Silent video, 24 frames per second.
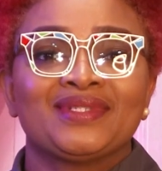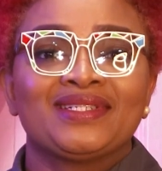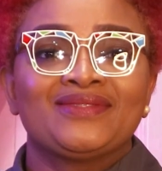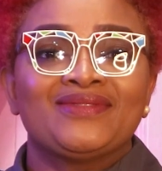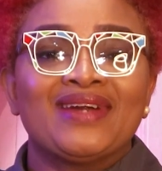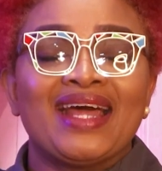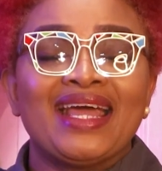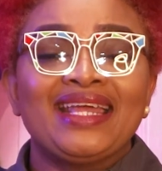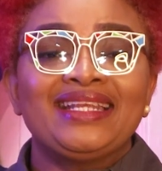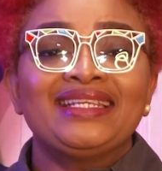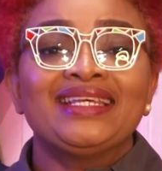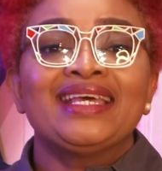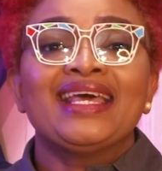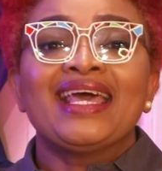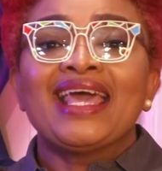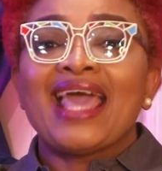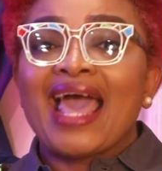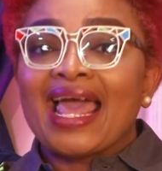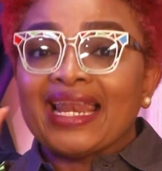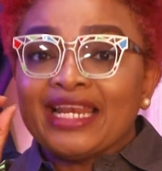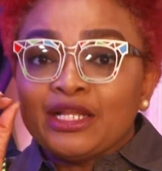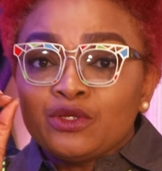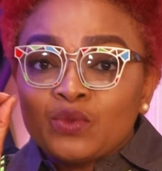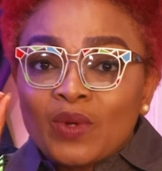Right?
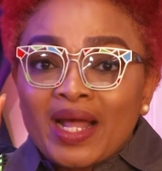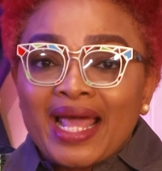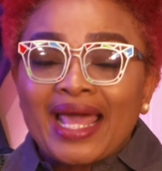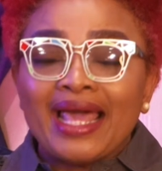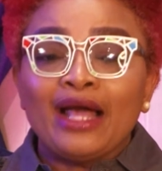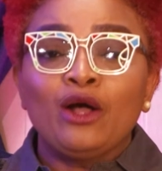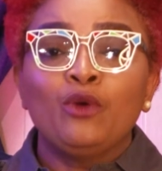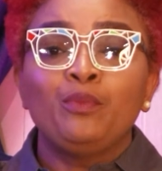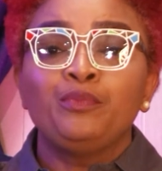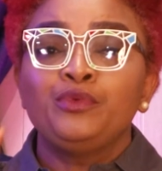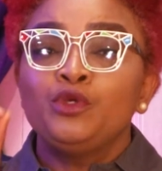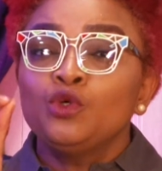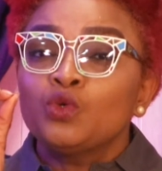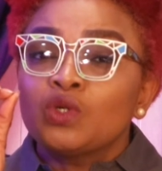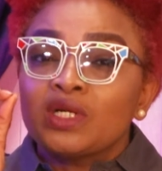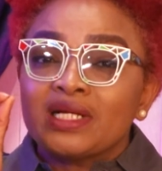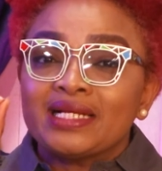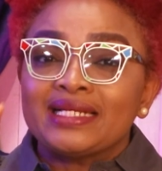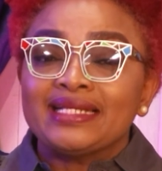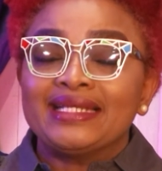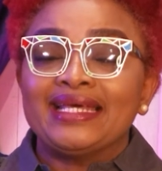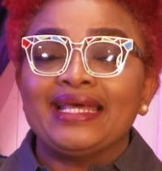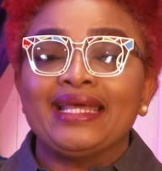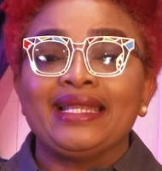And it will help you
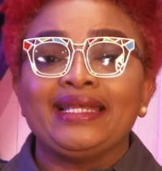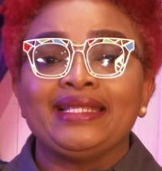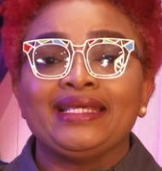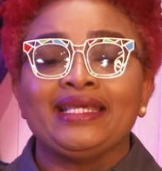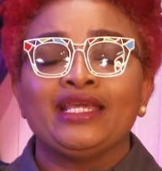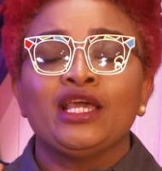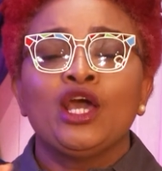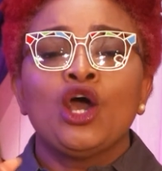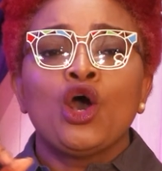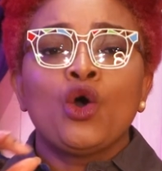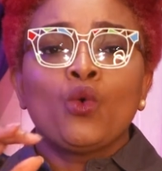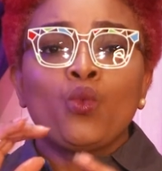clearly.